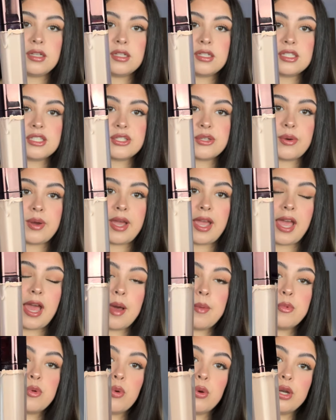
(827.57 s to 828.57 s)
So I
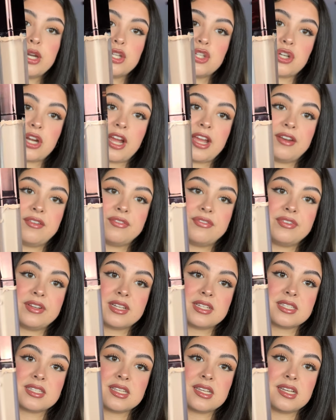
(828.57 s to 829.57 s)
am going to try and
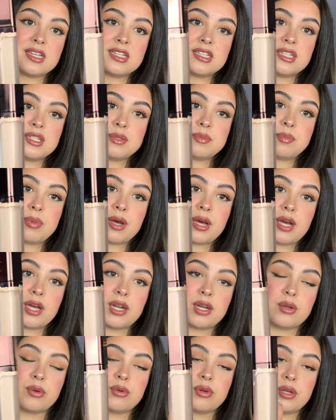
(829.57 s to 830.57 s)
fix it,
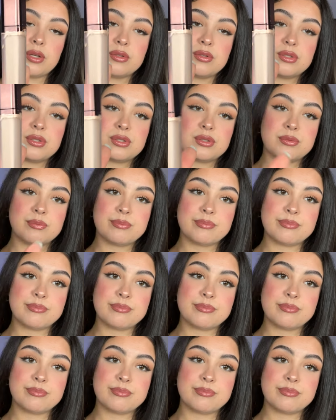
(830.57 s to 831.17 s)
but who knows?